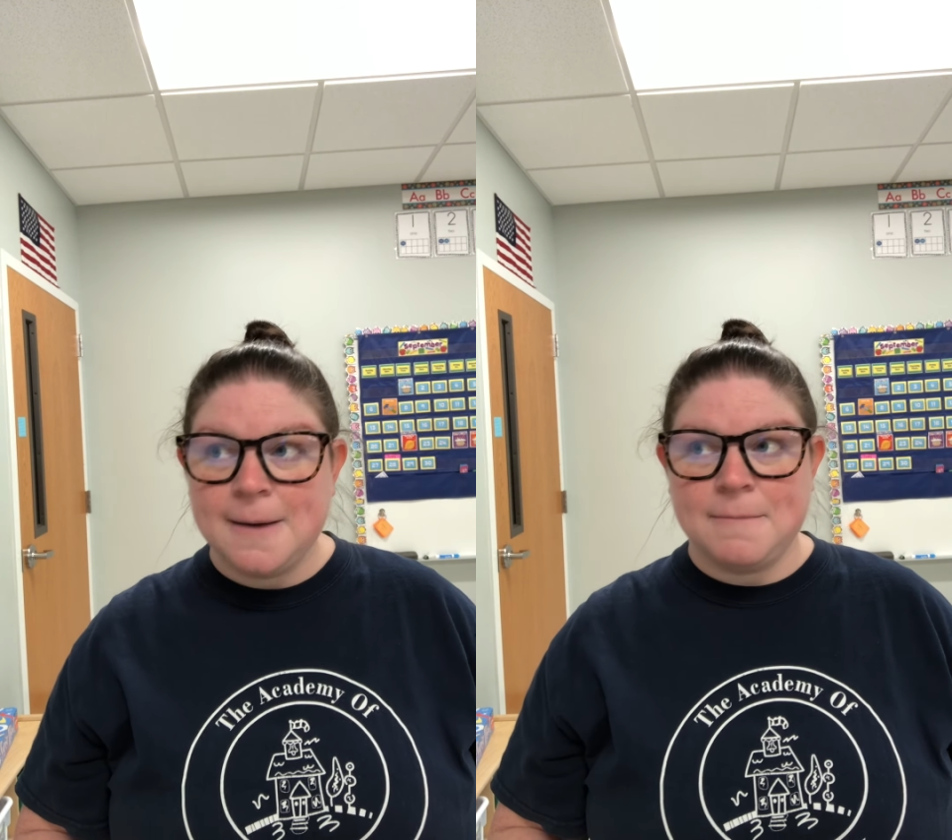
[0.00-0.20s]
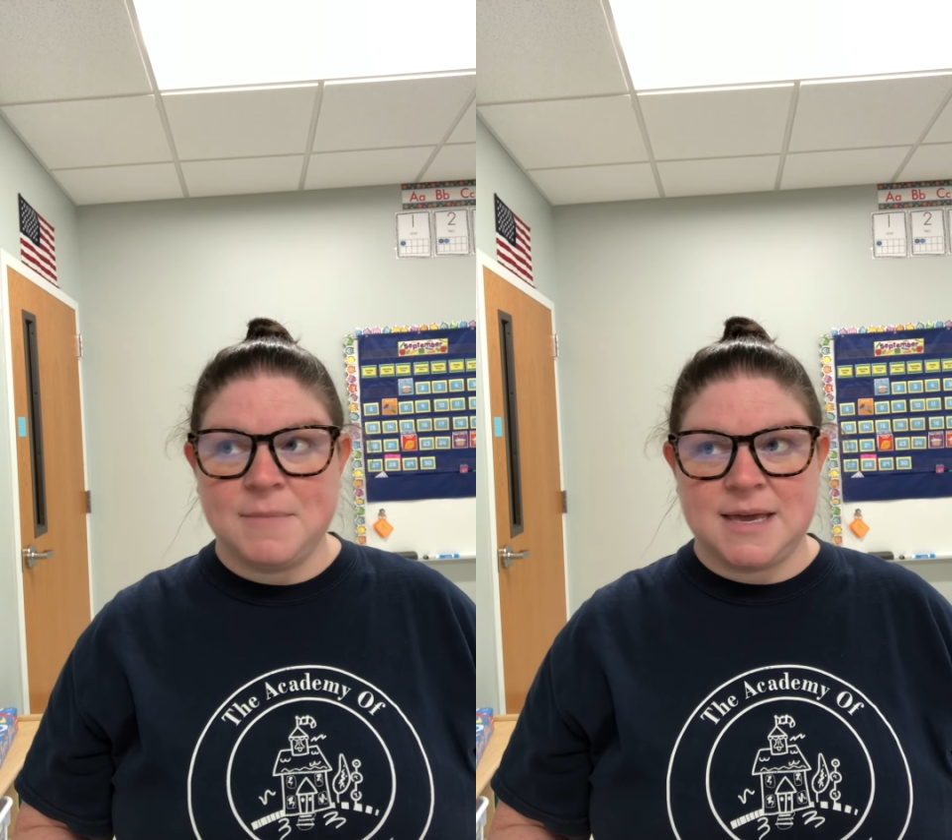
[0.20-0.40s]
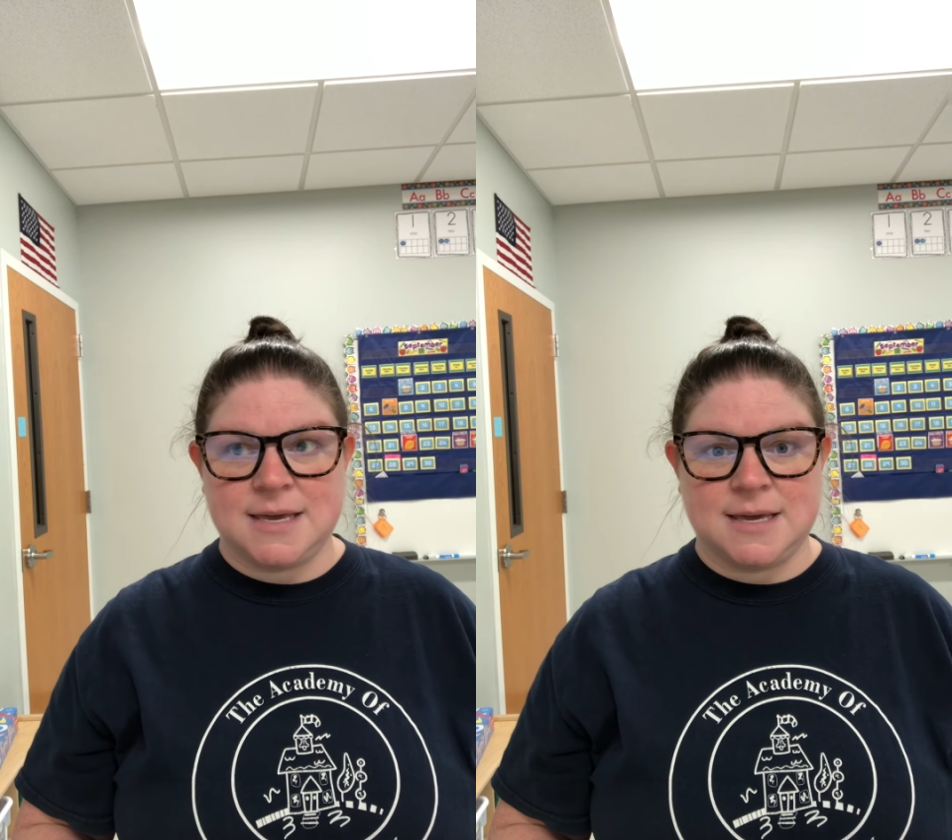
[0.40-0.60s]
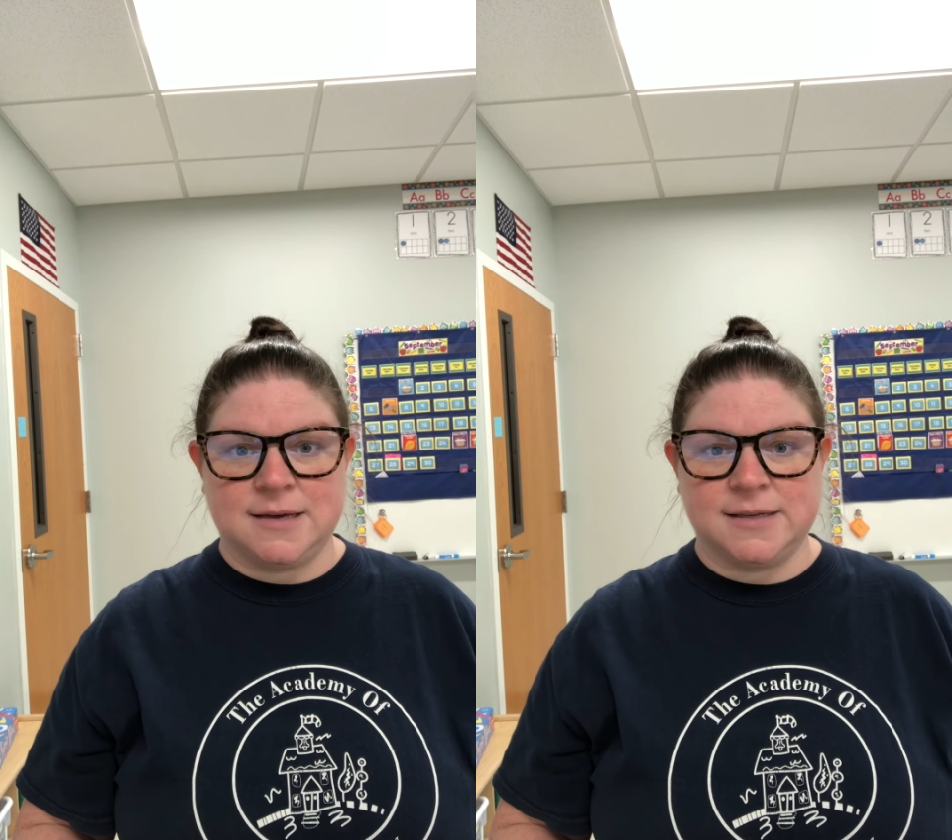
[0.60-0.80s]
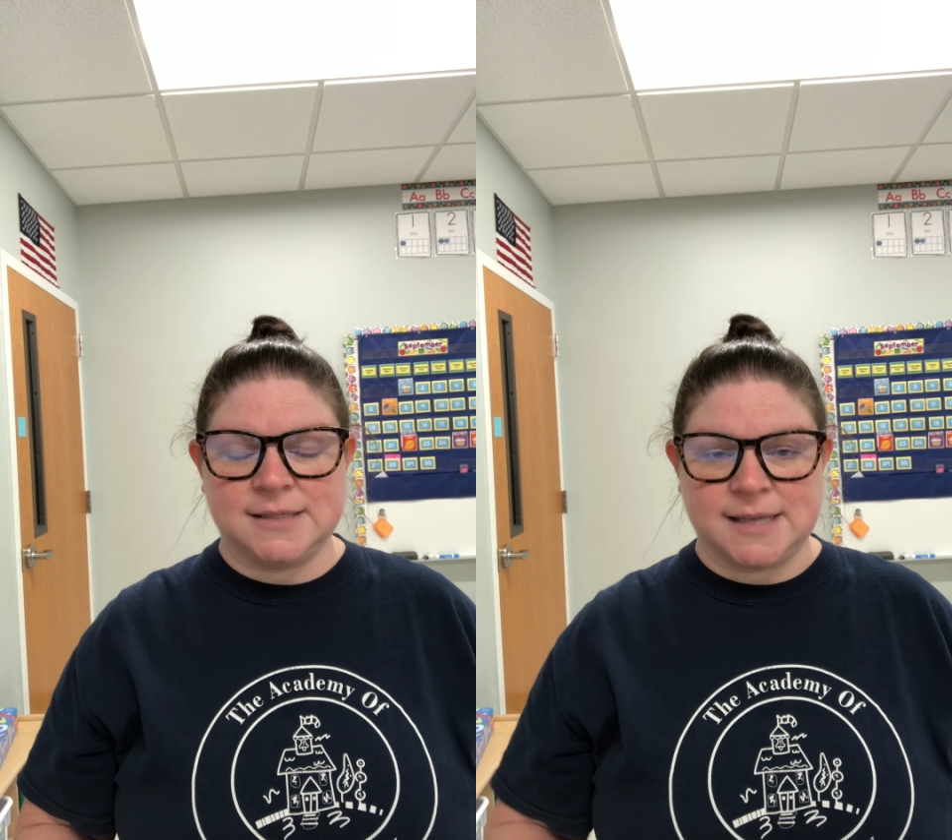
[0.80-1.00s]
making
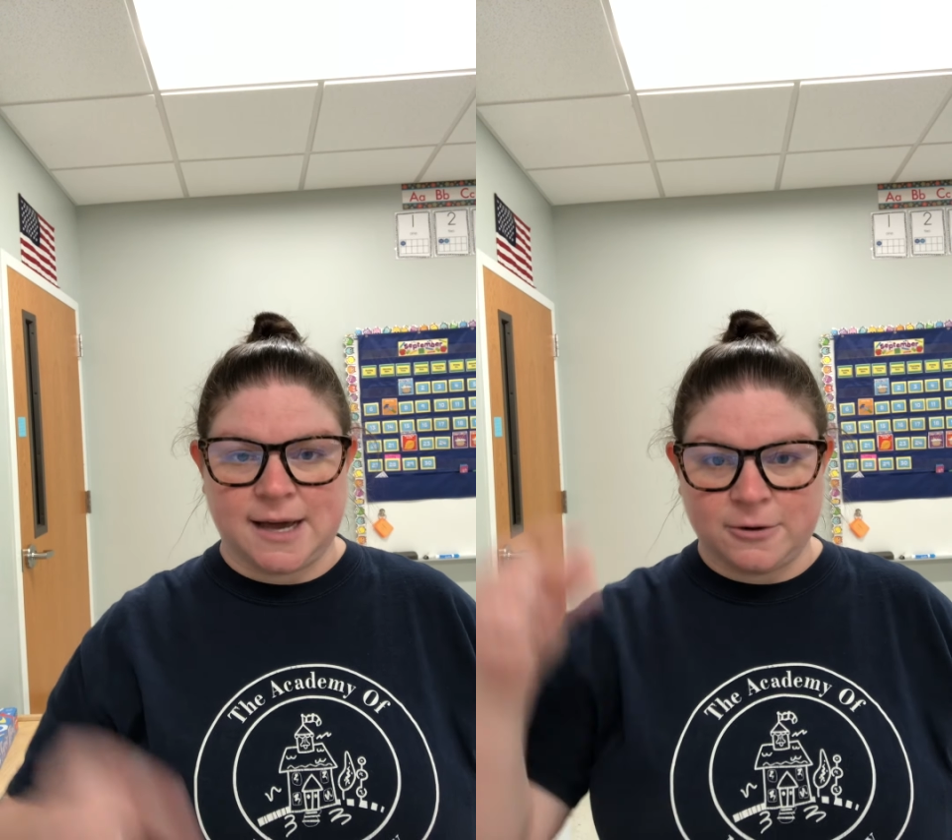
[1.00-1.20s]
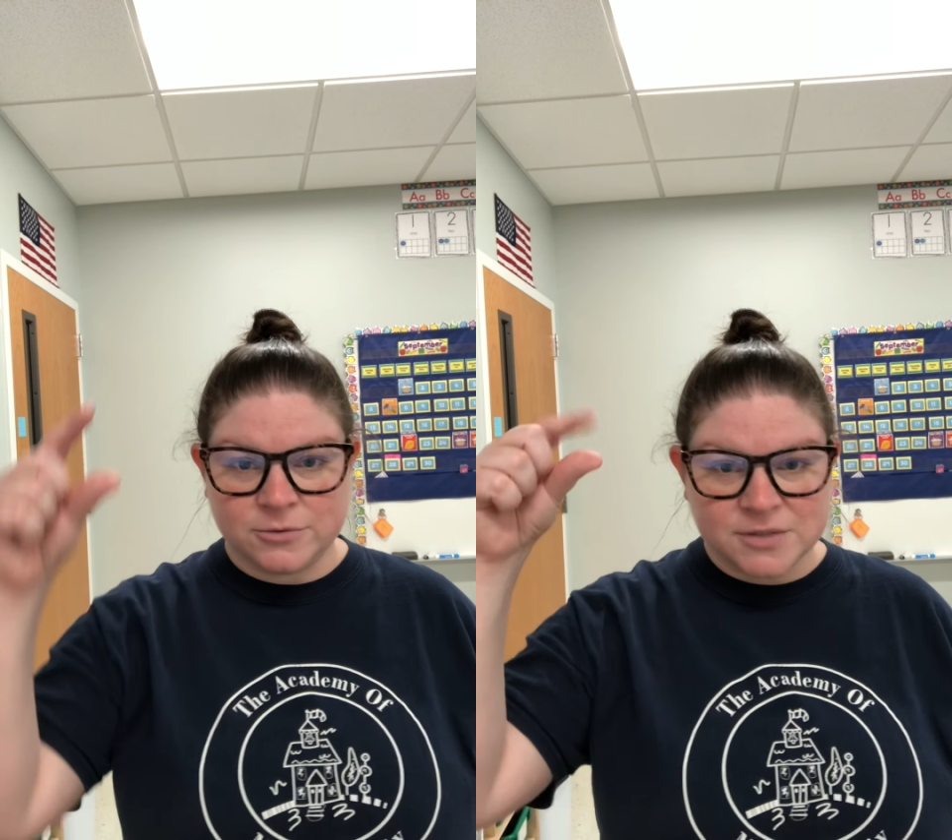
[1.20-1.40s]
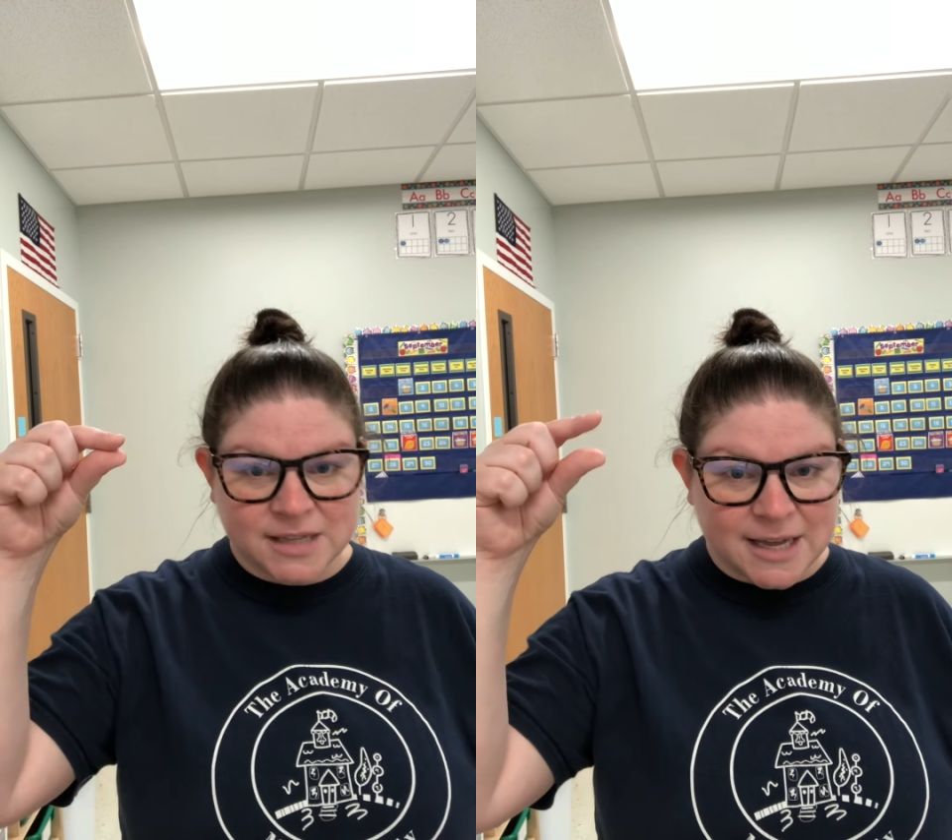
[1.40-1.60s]
a sound,